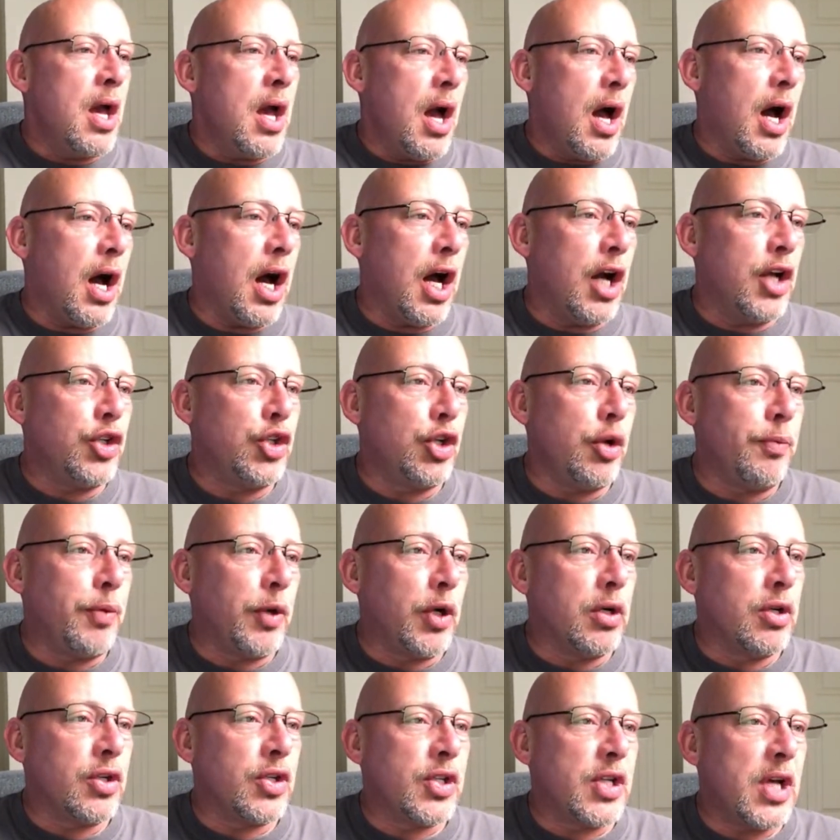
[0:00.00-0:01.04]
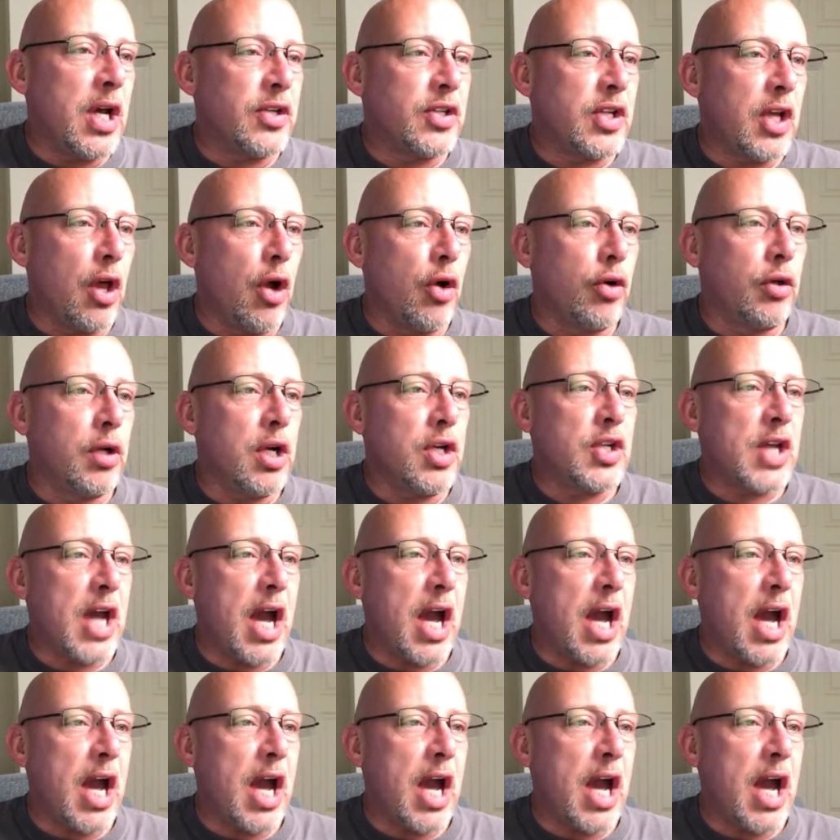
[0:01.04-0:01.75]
Uh, Jupiter says, hello, Chris,